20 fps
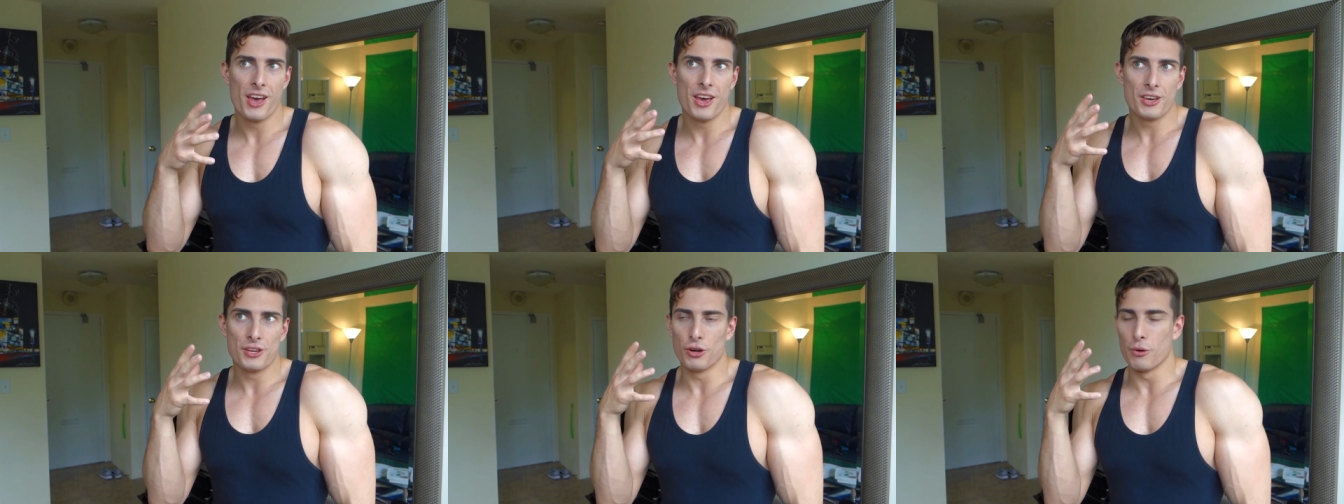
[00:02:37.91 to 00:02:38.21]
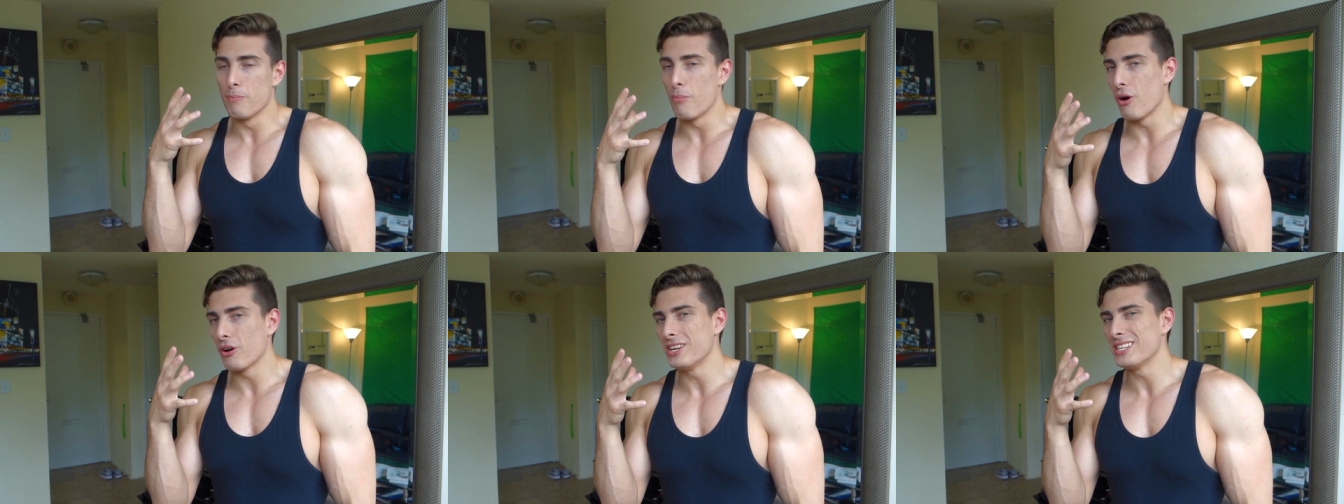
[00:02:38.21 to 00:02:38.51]

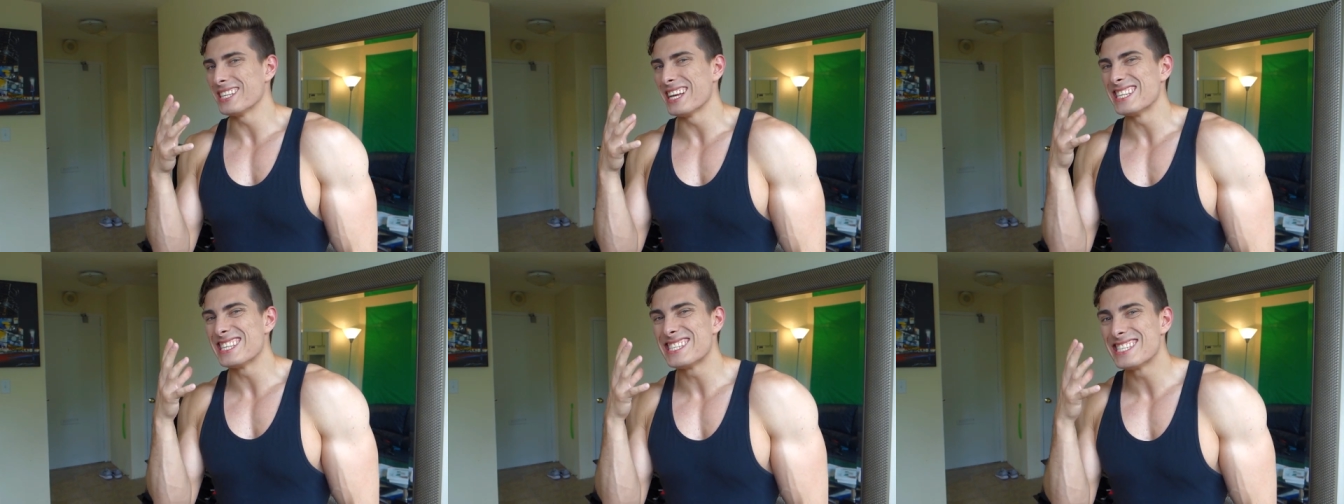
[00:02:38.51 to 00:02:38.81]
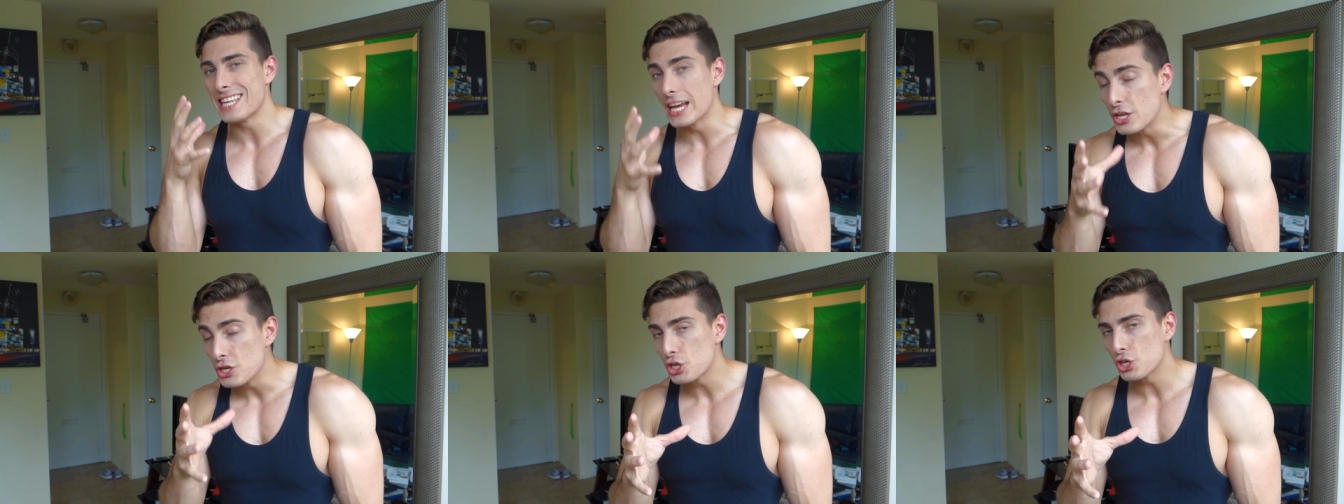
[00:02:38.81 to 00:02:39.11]
your body's
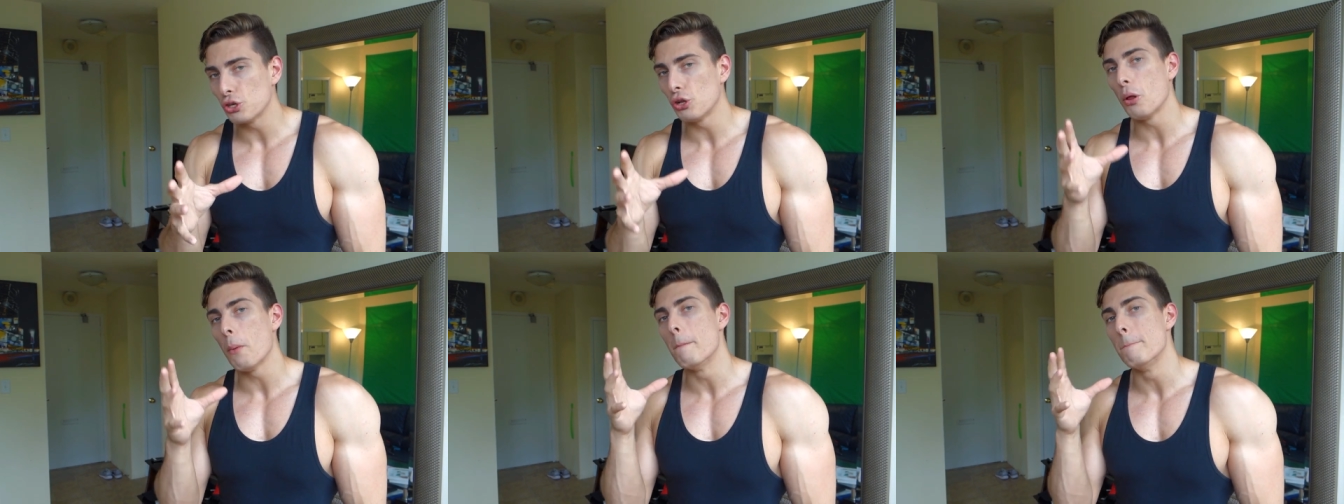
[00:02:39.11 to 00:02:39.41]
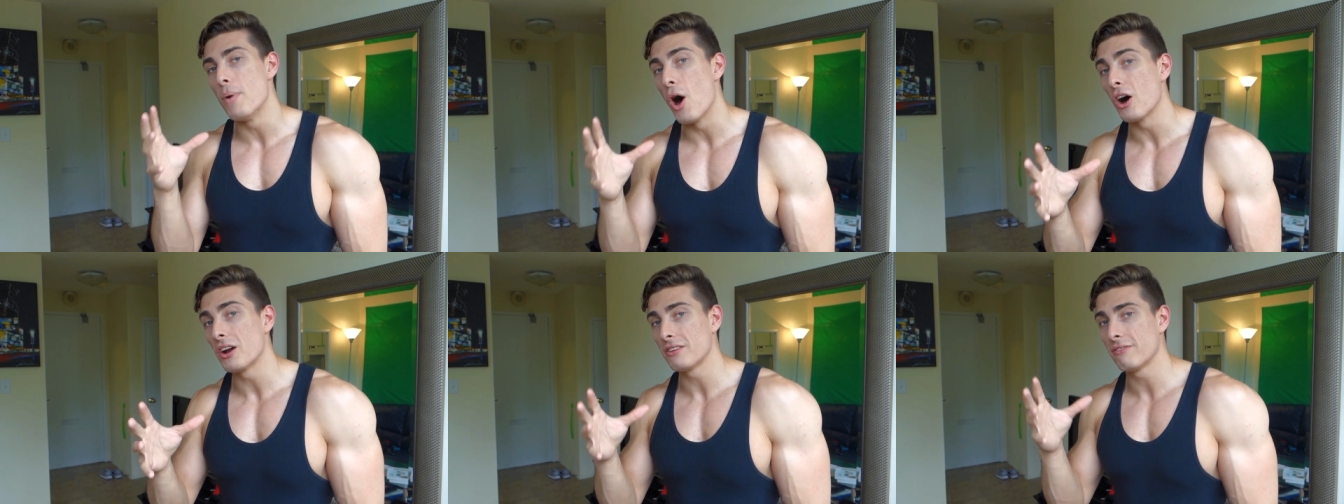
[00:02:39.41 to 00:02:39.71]
essential
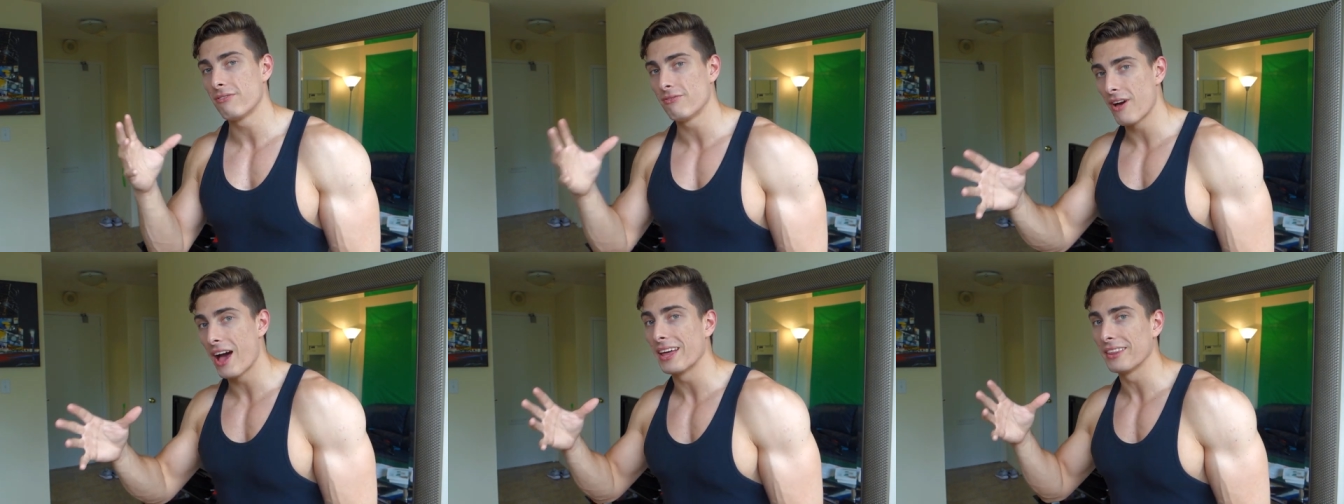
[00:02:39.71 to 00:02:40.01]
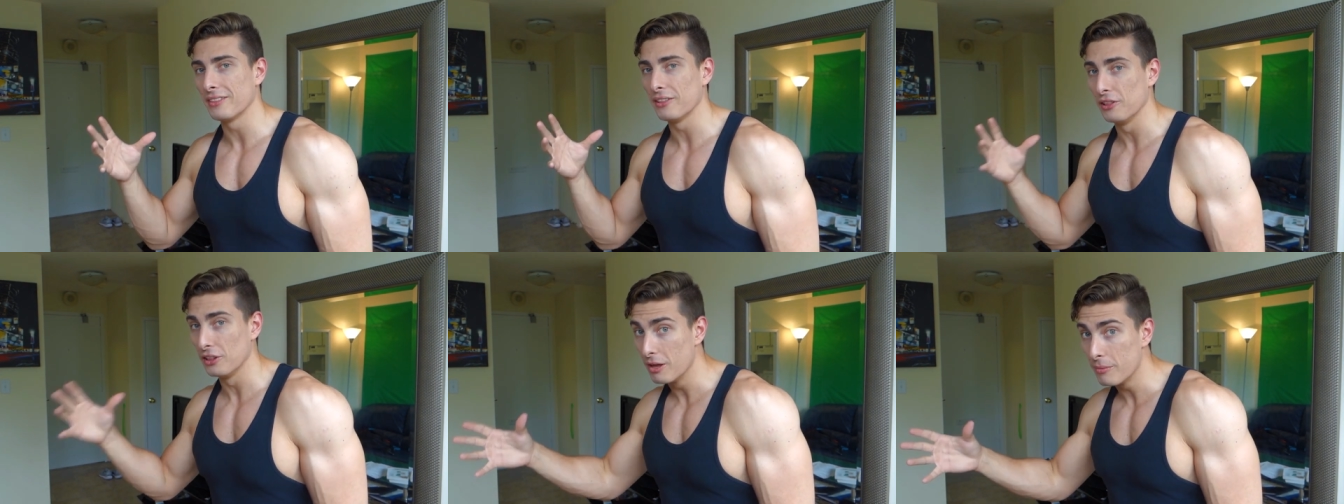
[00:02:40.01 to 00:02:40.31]
body
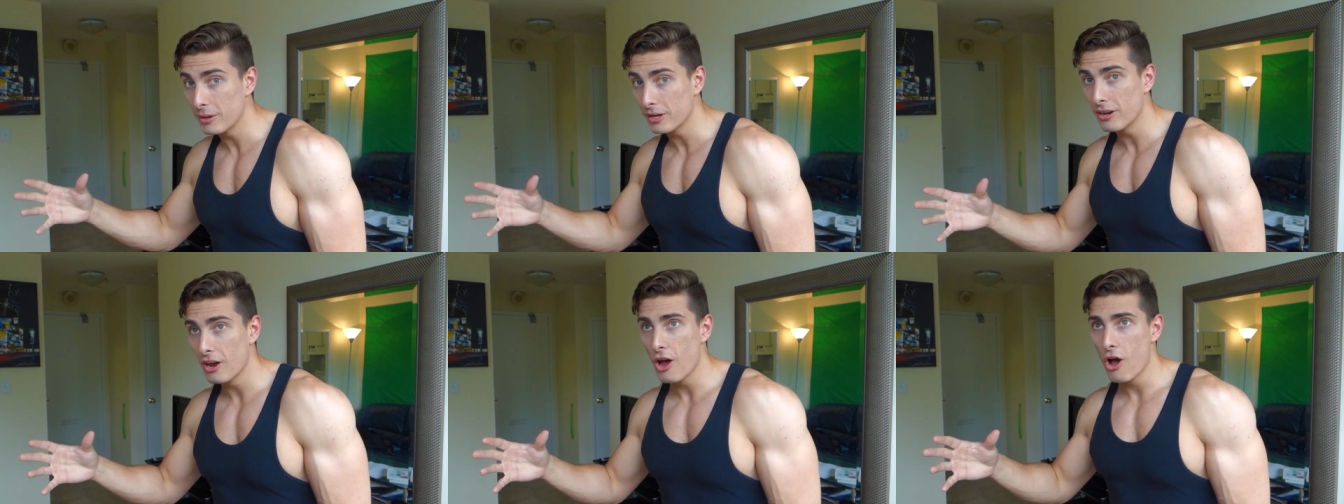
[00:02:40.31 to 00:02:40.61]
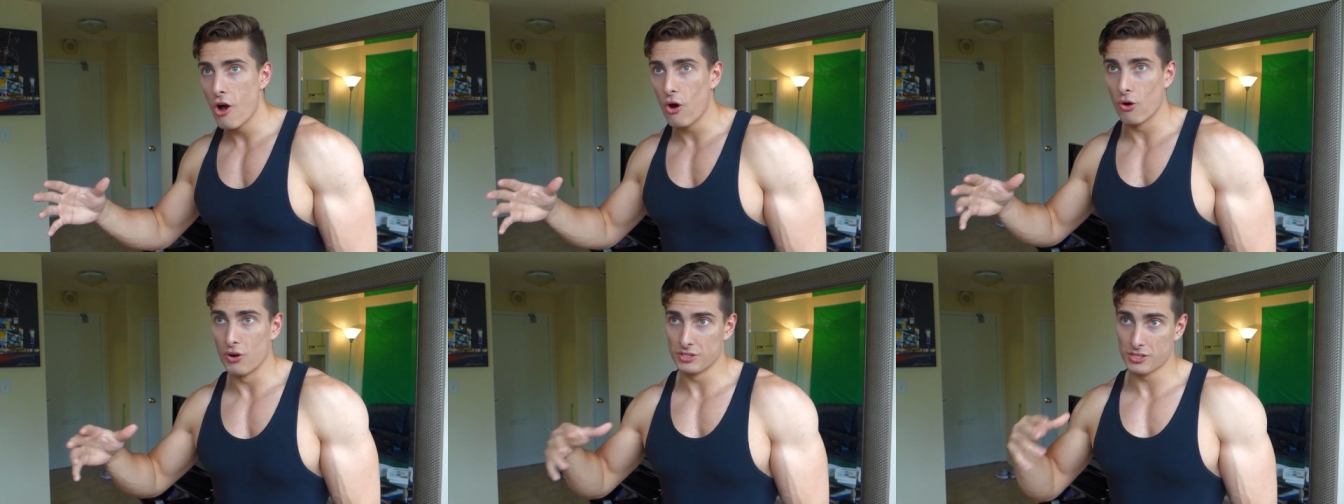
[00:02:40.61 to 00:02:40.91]
fat limit,
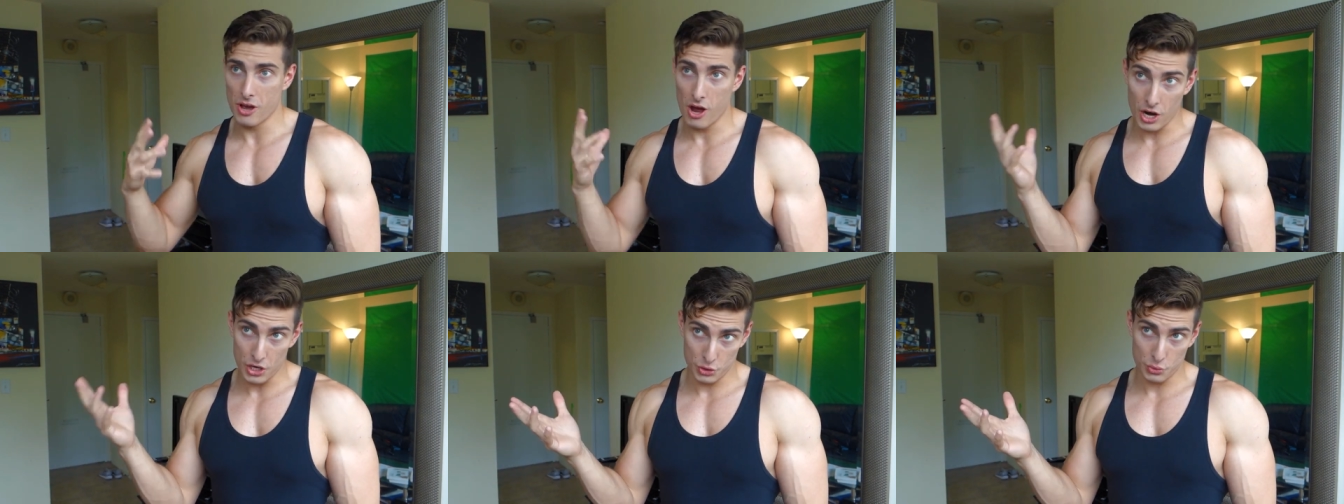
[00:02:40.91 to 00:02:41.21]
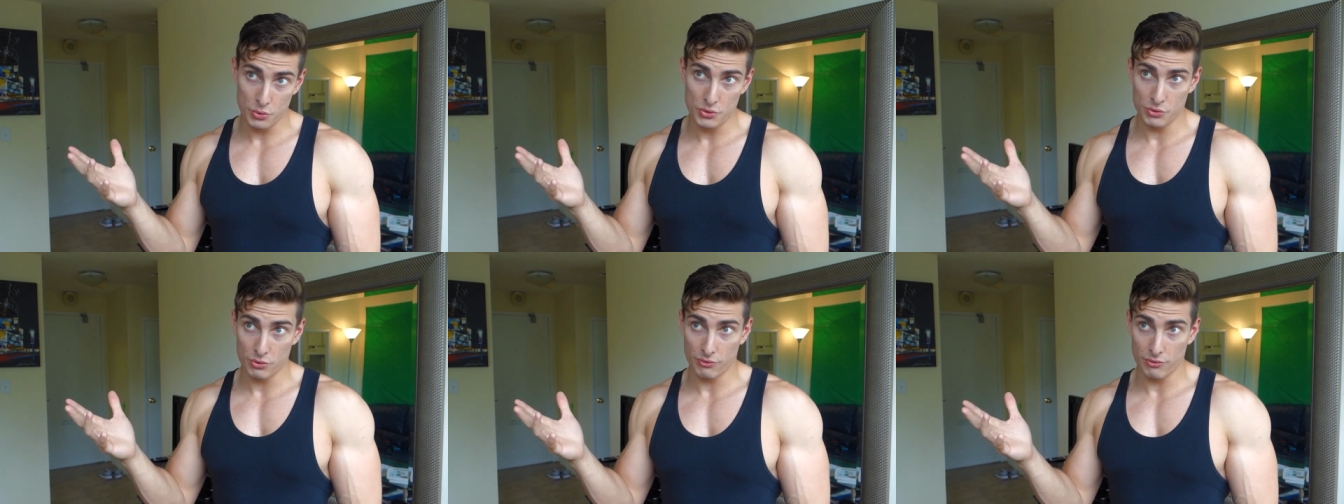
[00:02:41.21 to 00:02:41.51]
or as the
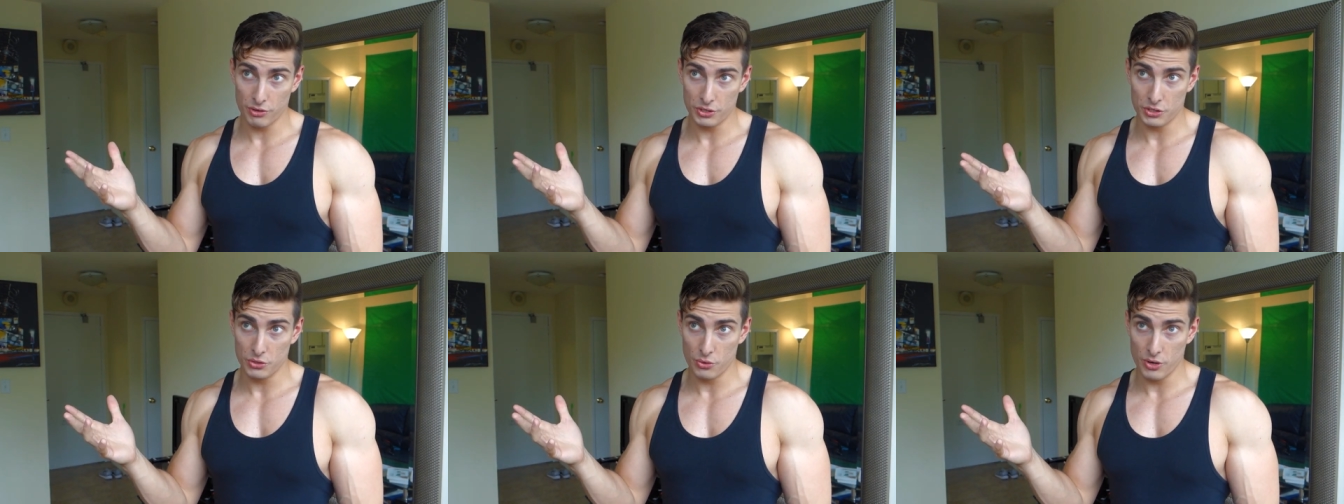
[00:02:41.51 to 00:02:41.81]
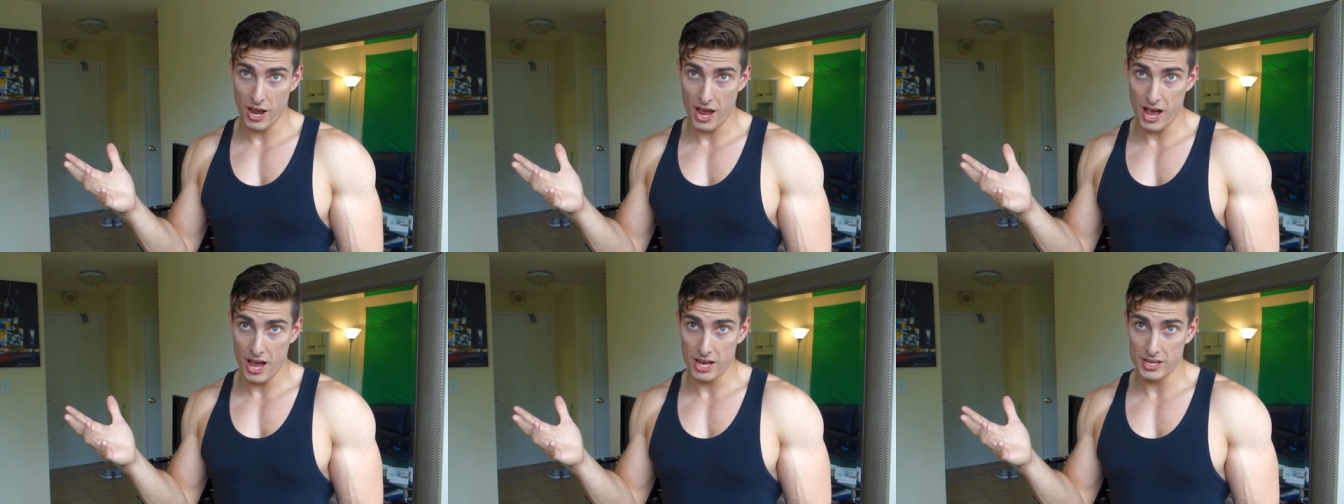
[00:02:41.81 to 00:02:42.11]
Hodgkins refer to
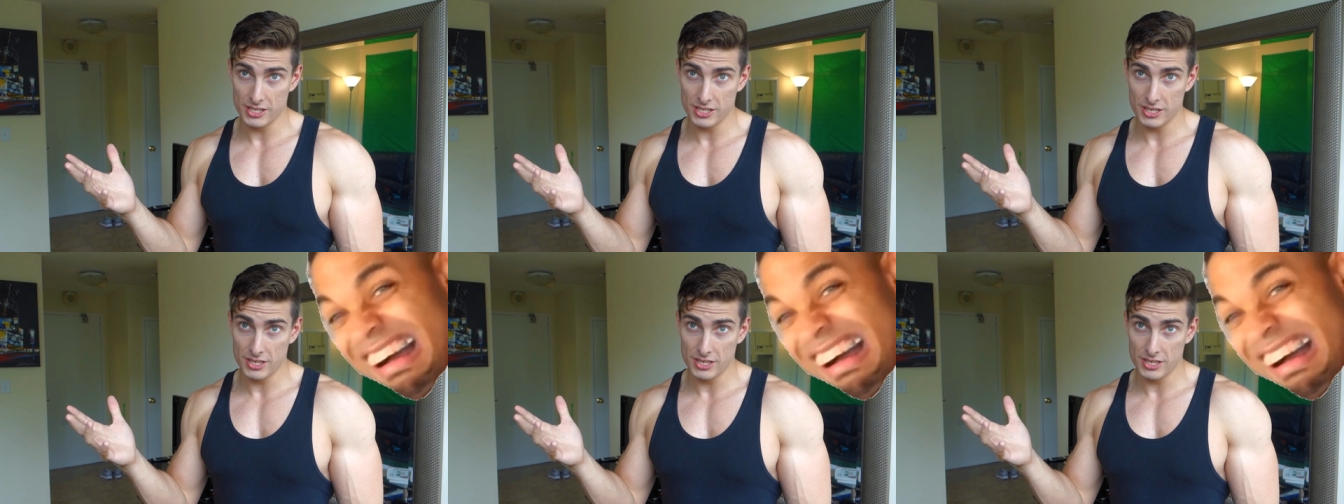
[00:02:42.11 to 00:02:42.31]
it as...